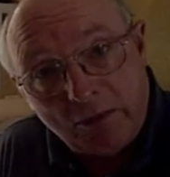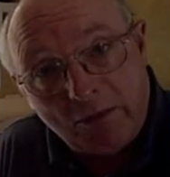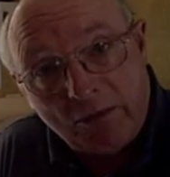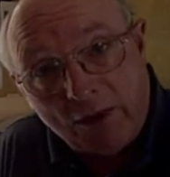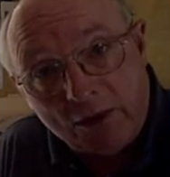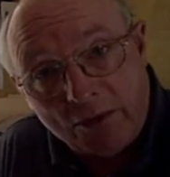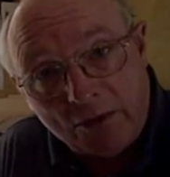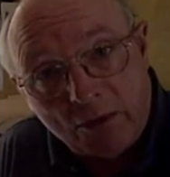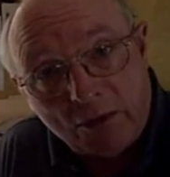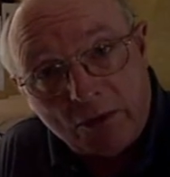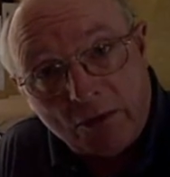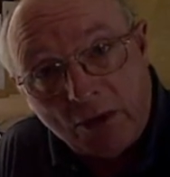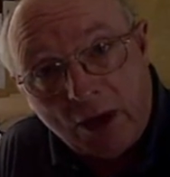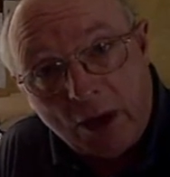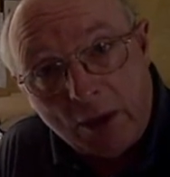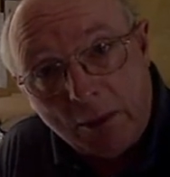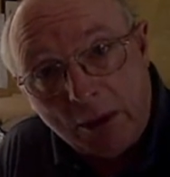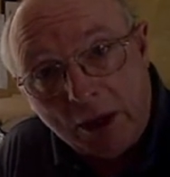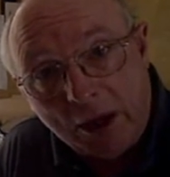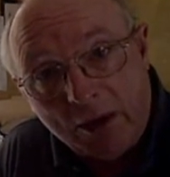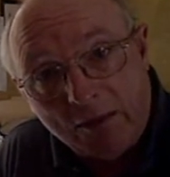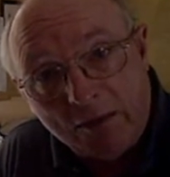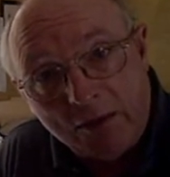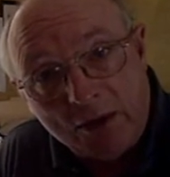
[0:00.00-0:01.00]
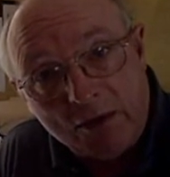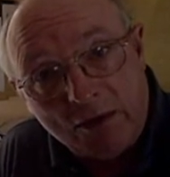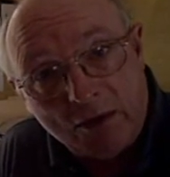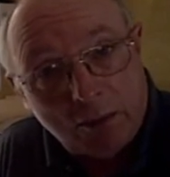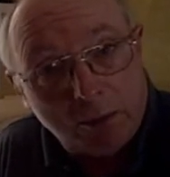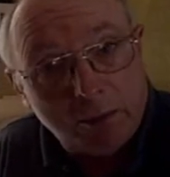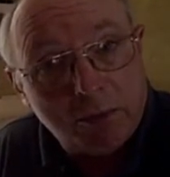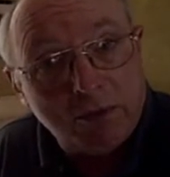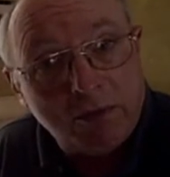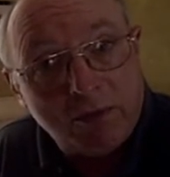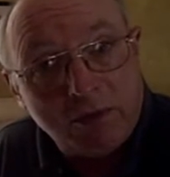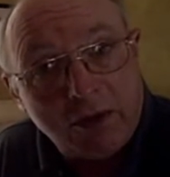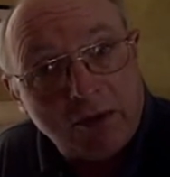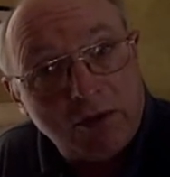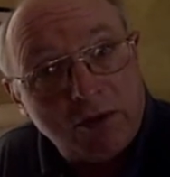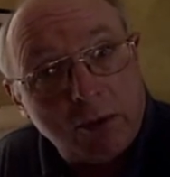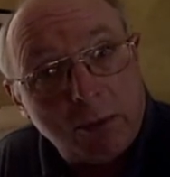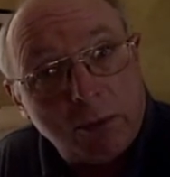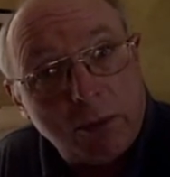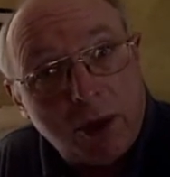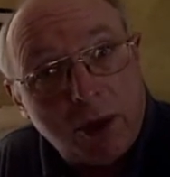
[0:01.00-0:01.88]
Professor Simon Evans and Professor